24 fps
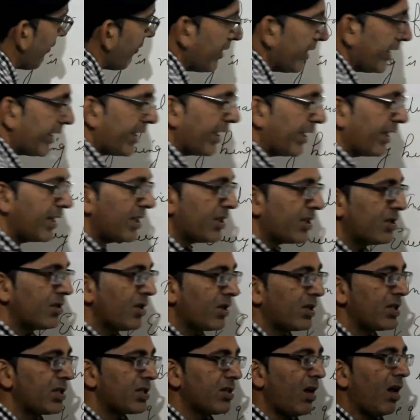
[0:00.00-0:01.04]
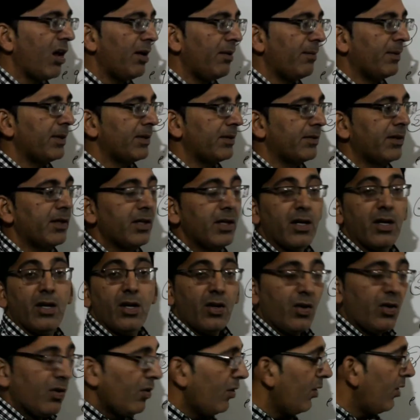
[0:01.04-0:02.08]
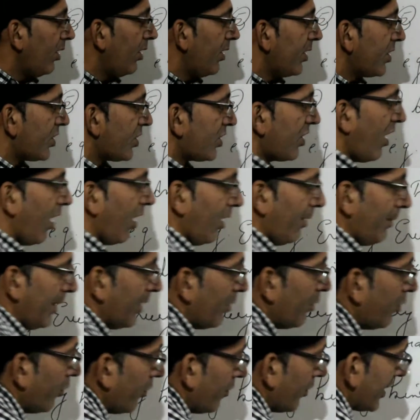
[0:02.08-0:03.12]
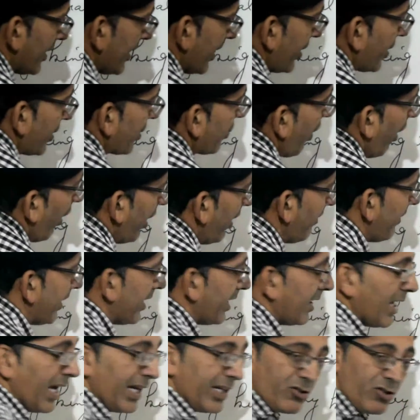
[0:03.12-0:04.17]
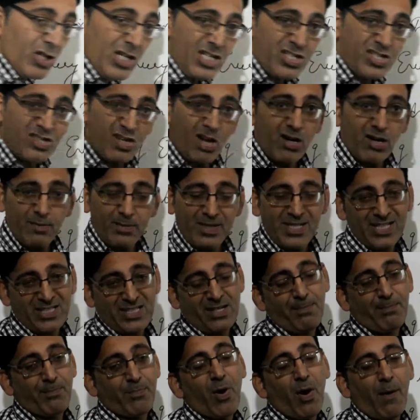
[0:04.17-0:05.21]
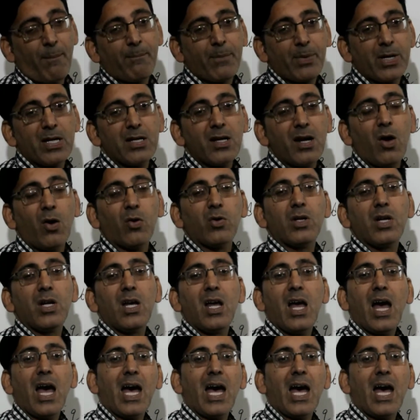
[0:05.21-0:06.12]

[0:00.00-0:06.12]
every king is not a Solomon? Solomon, who was a Solomon? Actually, Solomon is a proper noun,